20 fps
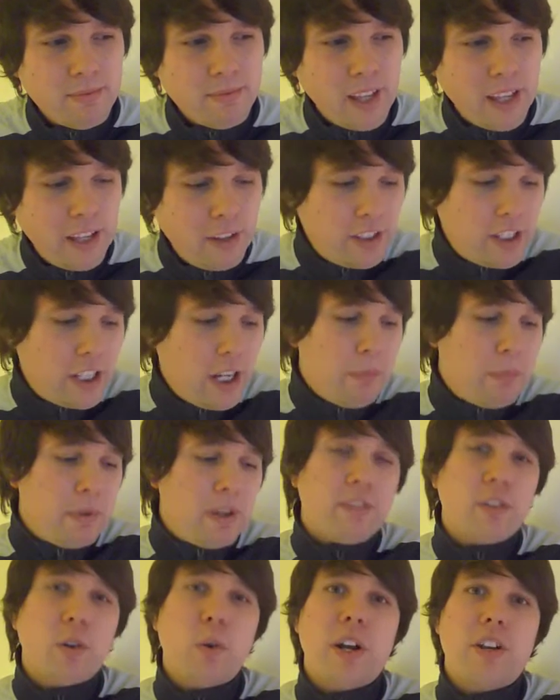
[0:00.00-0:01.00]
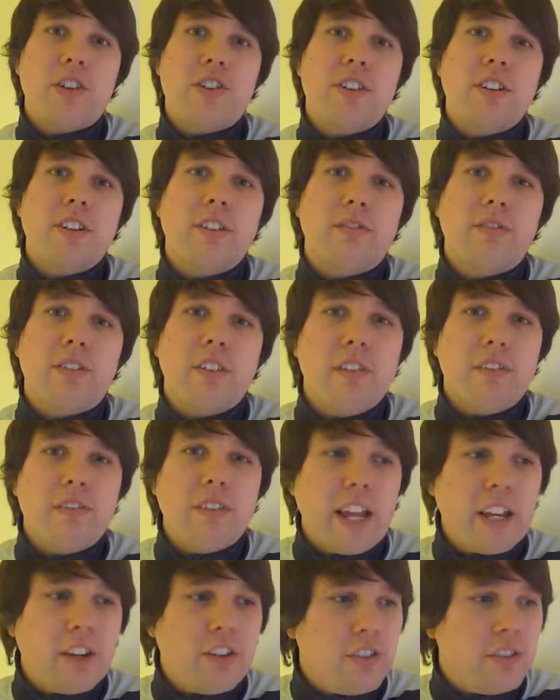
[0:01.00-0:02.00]
Here's a couple of questions for
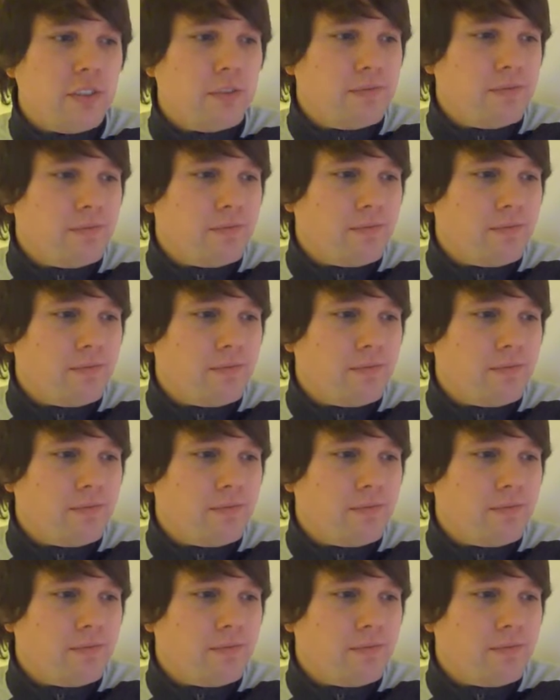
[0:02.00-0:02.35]
reflection.